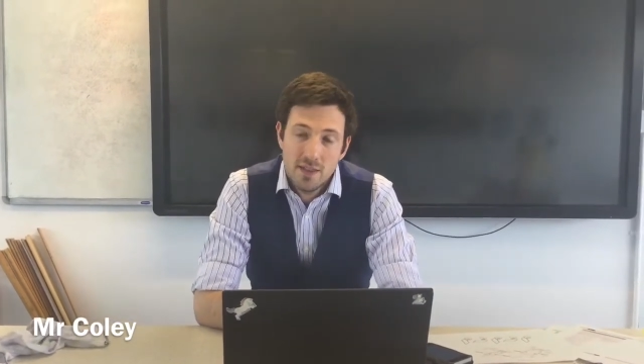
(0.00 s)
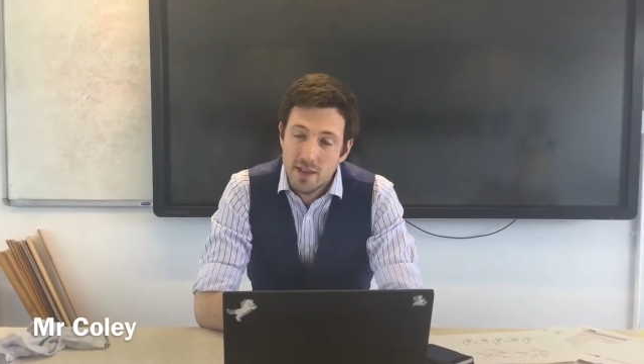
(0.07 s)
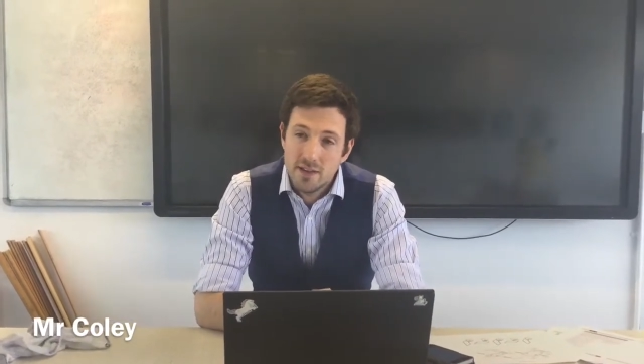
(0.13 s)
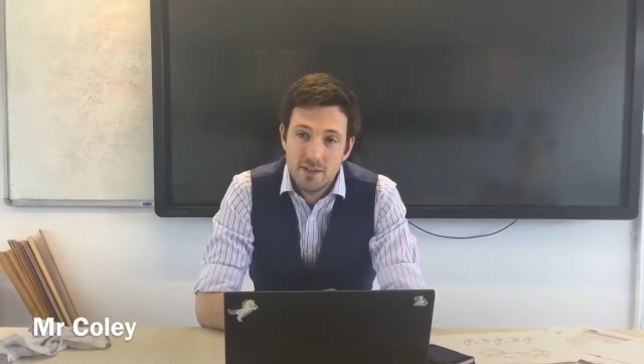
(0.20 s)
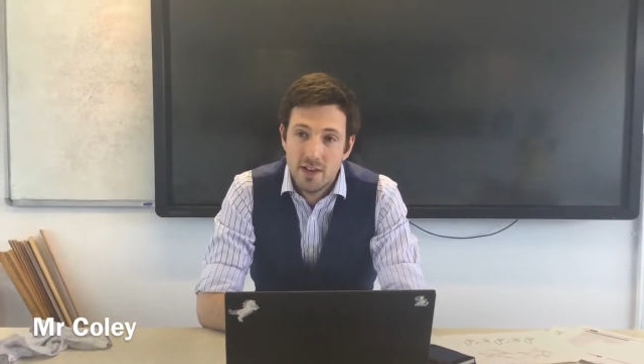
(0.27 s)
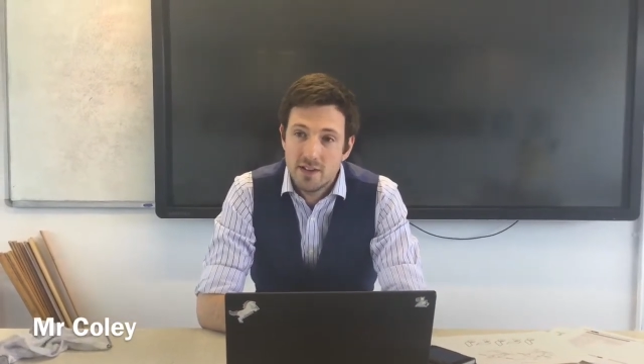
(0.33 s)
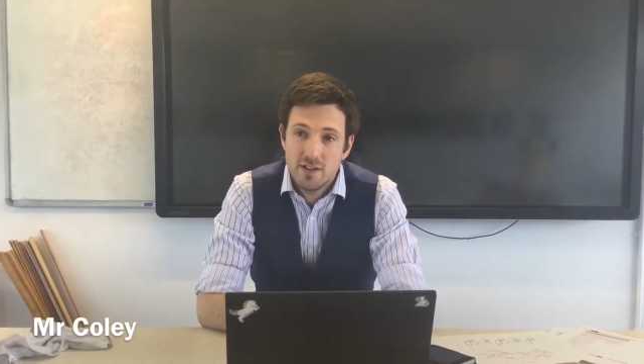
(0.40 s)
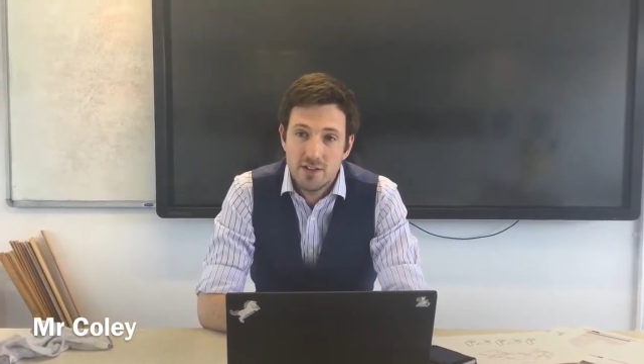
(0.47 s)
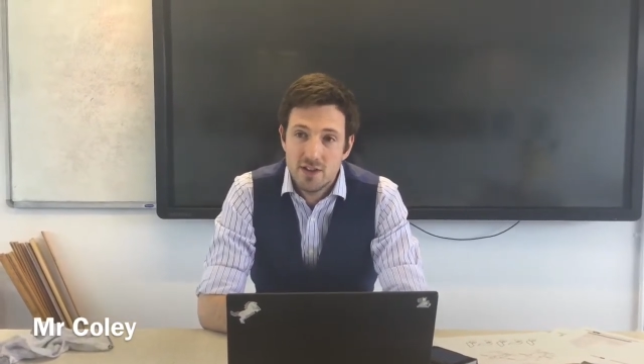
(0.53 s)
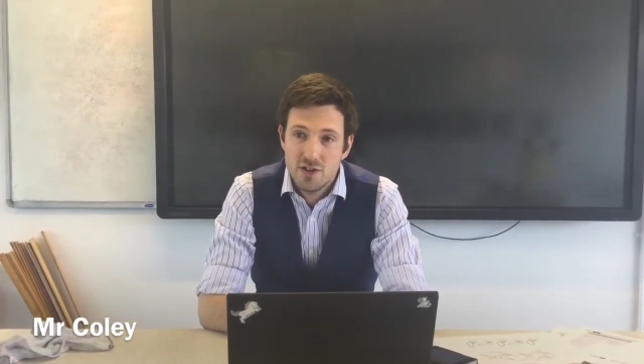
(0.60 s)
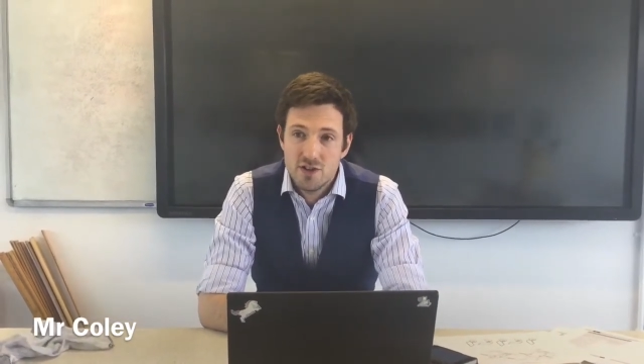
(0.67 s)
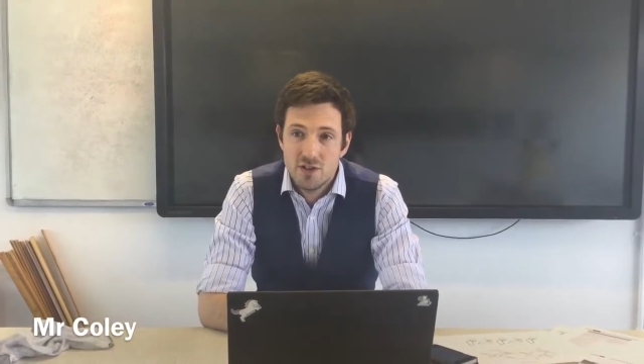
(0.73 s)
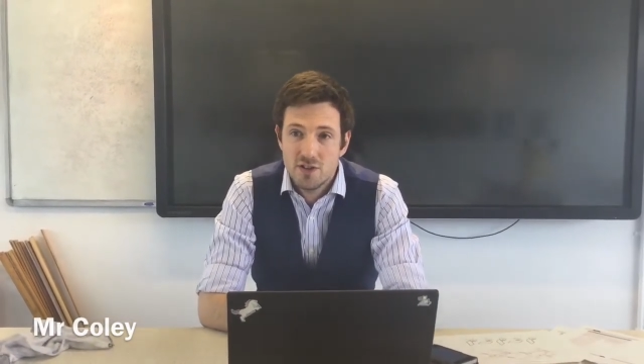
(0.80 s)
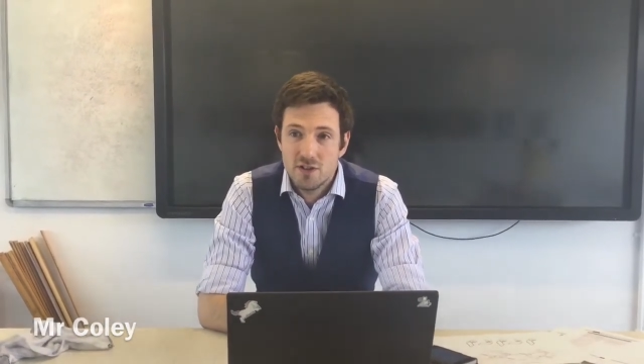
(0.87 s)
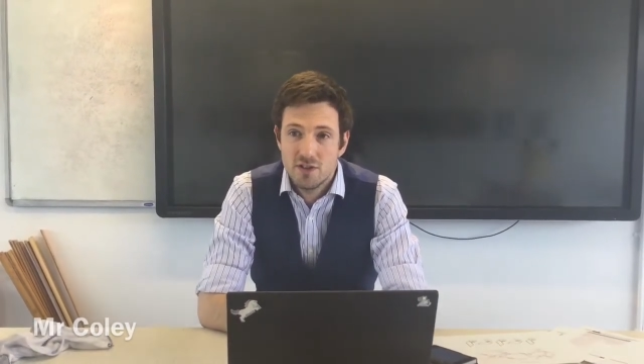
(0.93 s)
that is their
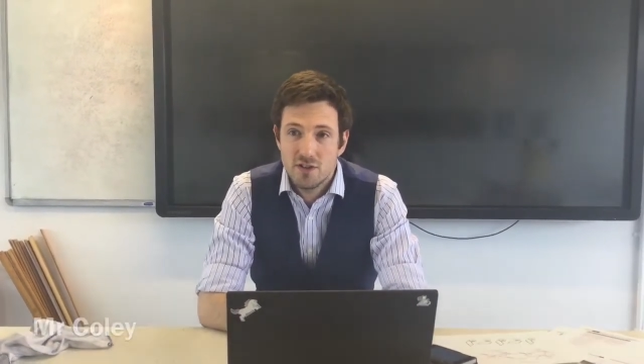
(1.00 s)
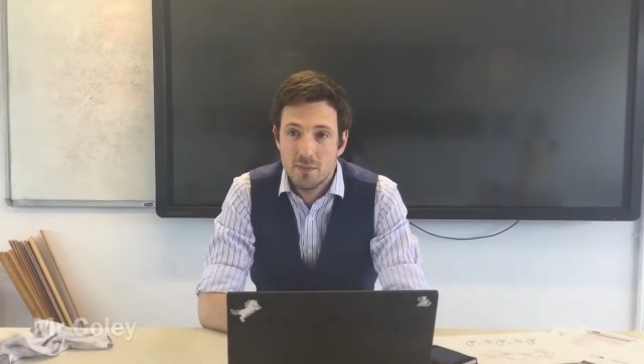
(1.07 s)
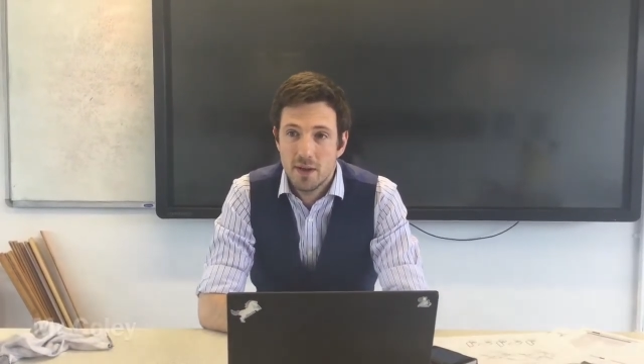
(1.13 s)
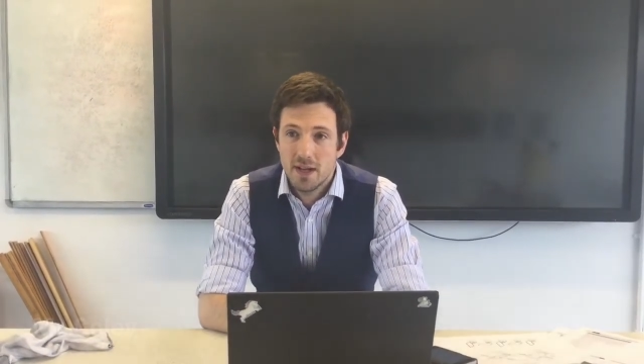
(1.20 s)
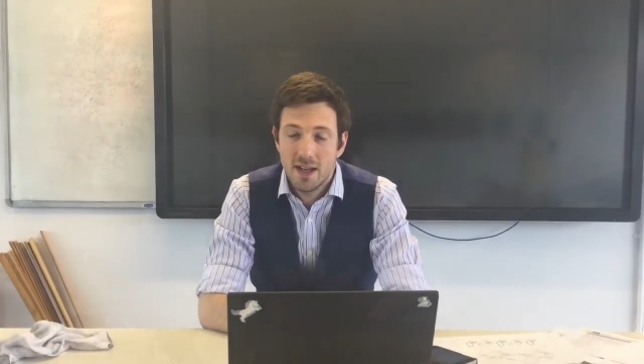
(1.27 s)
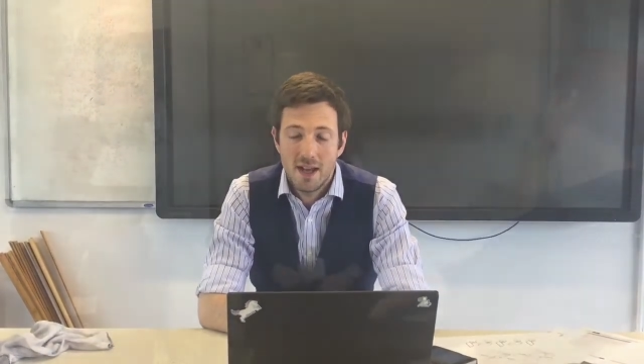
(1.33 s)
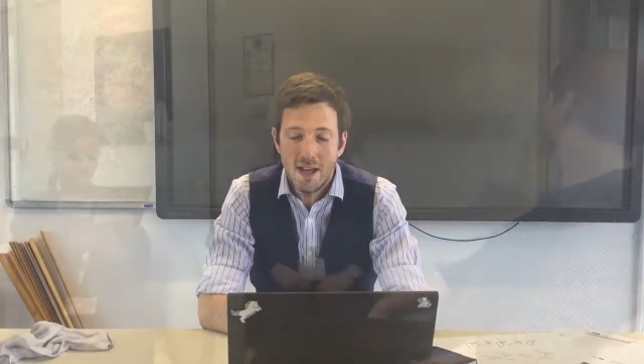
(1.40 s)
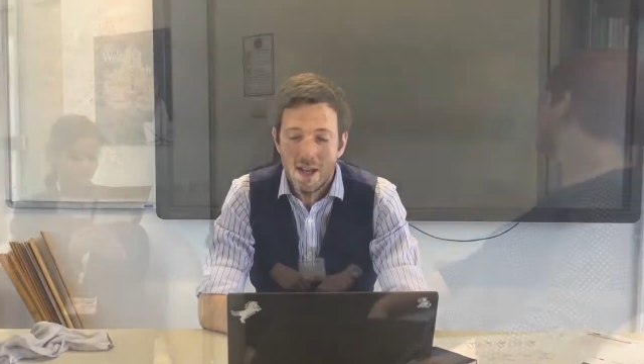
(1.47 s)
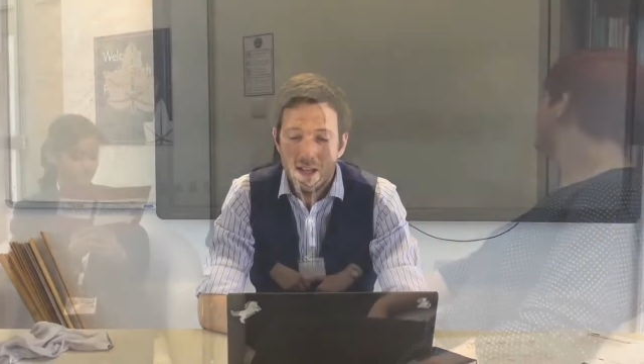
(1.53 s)
decision to make I